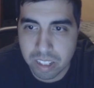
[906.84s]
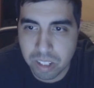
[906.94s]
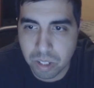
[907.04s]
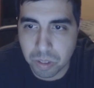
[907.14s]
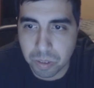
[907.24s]

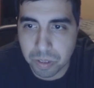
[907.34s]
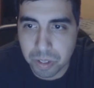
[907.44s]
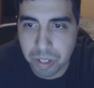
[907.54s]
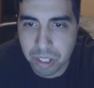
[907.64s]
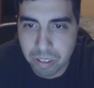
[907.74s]
So,
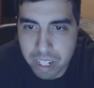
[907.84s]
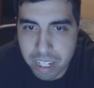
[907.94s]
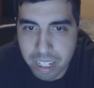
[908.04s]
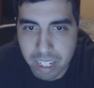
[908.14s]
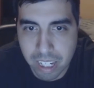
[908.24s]
you
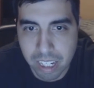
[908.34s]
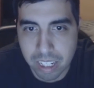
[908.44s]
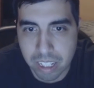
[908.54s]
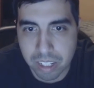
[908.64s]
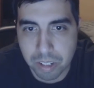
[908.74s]
hungry?
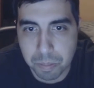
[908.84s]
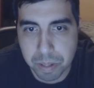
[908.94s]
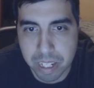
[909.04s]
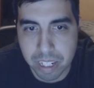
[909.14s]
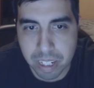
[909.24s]
You
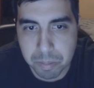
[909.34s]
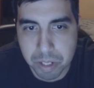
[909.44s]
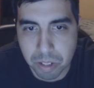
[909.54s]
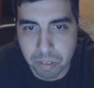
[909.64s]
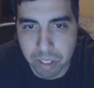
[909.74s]
bet, I'm
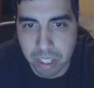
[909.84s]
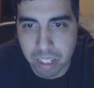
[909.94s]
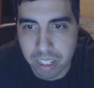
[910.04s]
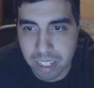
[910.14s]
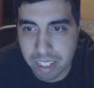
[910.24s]
starving.